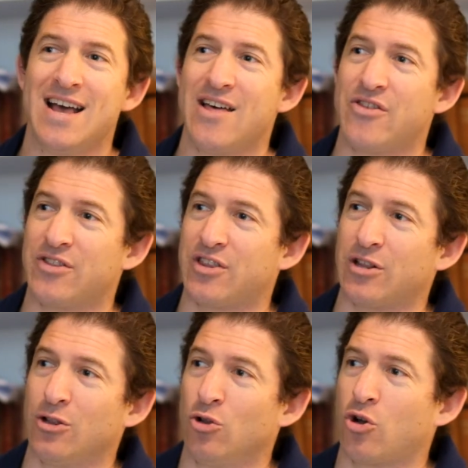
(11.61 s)

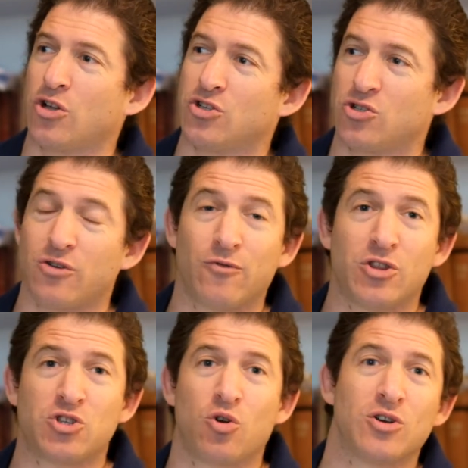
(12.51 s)
that look at sort of what
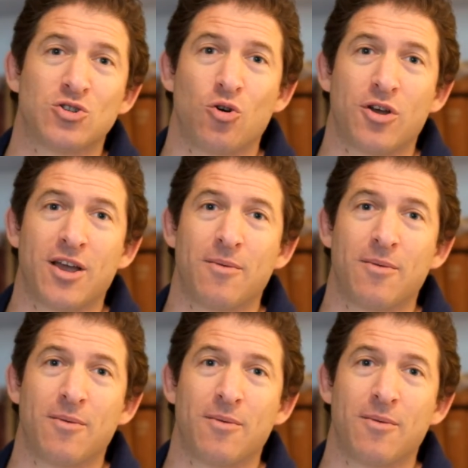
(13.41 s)
the Torah is talking